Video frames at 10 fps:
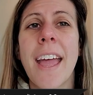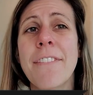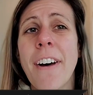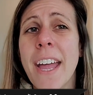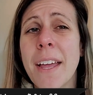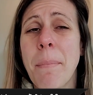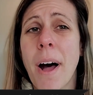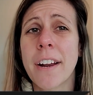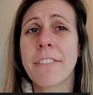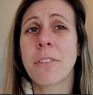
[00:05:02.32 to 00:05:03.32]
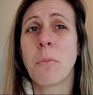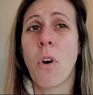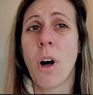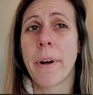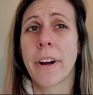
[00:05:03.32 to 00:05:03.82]
if I had bought it from
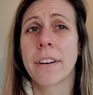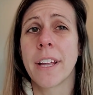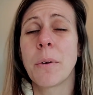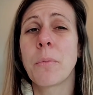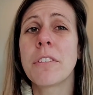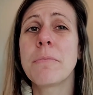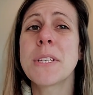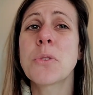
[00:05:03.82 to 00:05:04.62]
Walmart, it would have been